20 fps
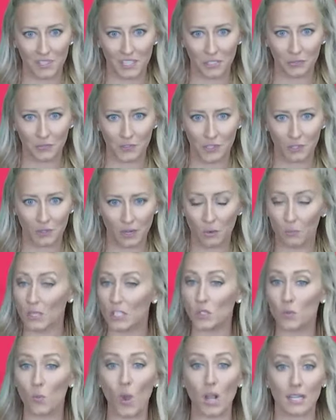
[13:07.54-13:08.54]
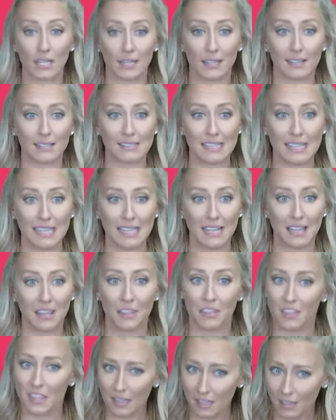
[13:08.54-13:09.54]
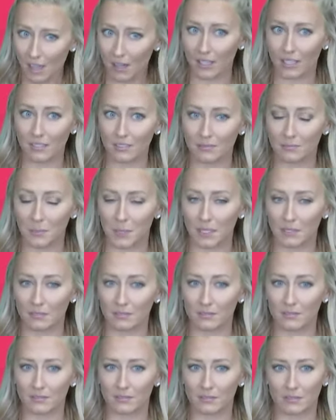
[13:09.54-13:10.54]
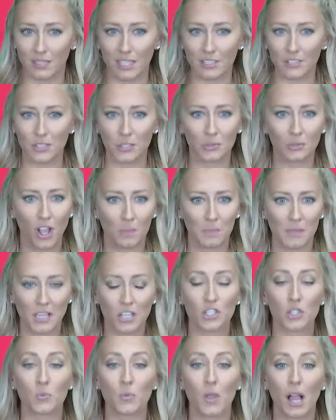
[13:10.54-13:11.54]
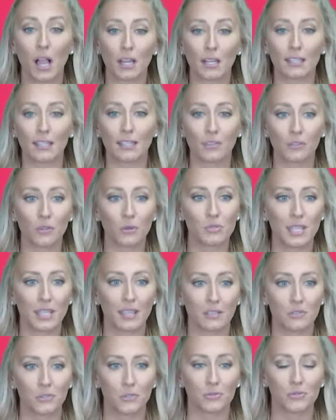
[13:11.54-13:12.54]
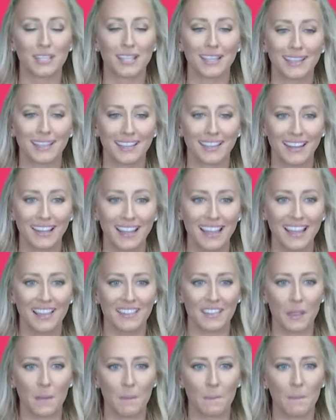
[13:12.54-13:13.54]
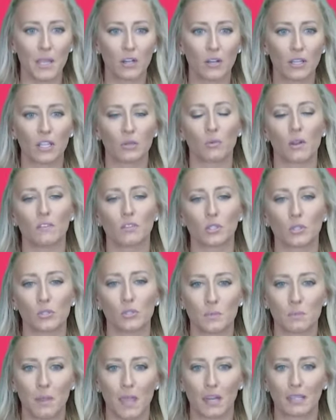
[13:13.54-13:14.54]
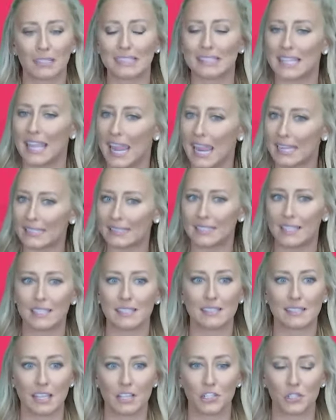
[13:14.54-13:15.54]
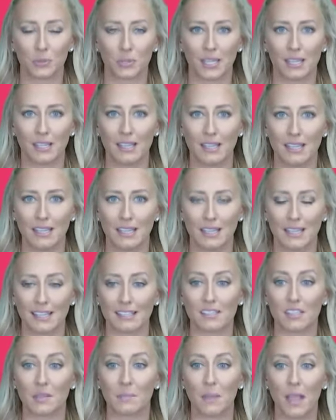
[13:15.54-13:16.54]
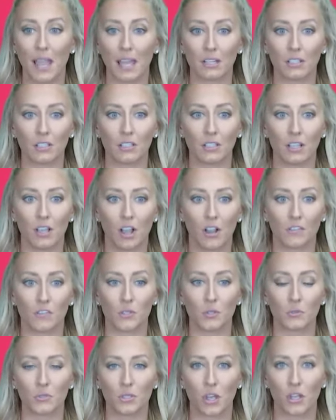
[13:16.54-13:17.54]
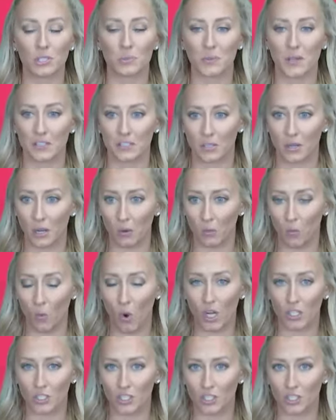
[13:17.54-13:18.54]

Can you figure out which one it is? Think on it, but not too long because you've got to get those answers in. The American Revolution battle in the 18th century is the Battle of Eutaw Springs. All right, 1